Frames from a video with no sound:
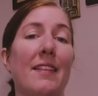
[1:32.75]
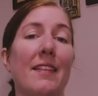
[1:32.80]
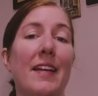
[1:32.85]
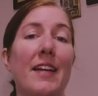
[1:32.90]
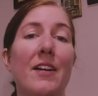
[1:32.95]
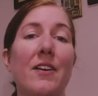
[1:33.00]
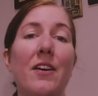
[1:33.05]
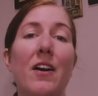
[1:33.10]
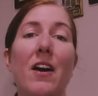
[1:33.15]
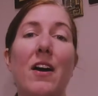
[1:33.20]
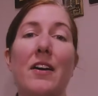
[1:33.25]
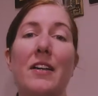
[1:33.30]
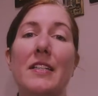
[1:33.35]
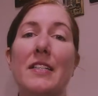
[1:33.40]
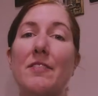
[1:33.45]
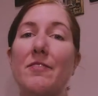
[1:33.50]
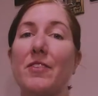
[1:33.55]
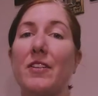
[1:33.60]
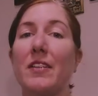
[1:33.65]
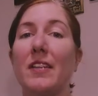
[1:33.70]
There are
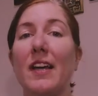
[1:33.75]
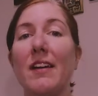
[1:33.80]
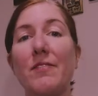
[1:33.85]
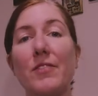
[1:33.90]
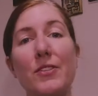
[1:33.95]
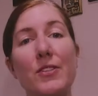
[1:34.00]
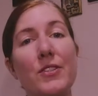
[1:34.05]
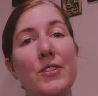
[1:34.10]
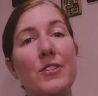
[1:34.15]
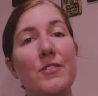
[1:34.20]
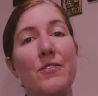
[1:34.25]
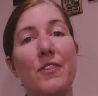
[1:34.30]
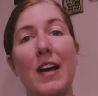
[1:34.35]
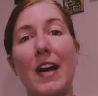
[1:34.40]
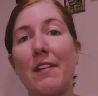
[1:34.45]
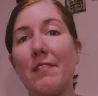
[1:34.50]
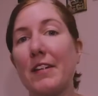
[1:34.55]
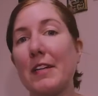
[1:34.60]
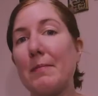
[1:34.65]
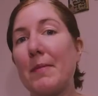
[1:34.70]
different levels for
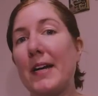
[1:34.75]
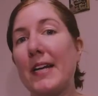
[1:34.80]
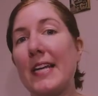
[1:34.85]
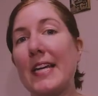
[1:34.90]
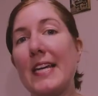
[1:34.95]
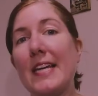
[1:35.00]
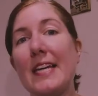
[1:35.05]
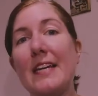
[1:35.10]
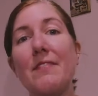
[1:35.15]
everybody.